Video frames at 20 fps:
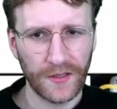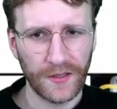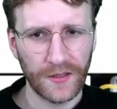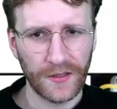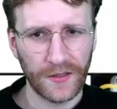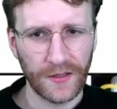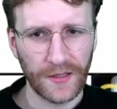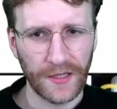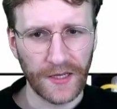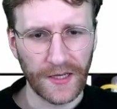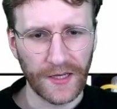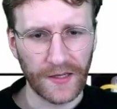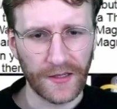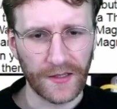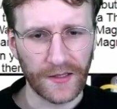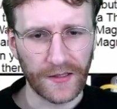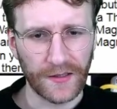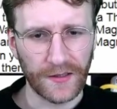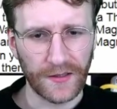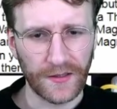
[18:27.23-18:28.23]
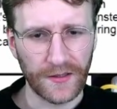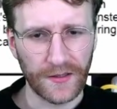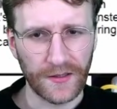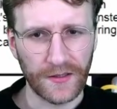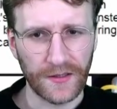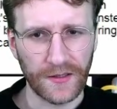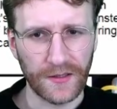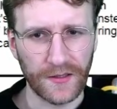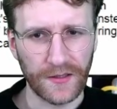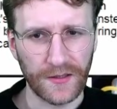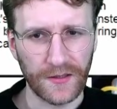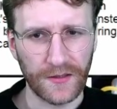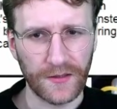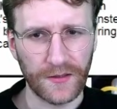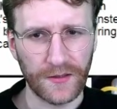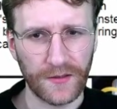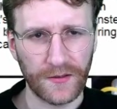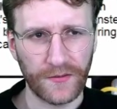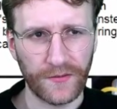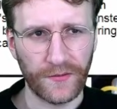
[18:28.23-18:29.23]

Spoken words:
Yeah, like this is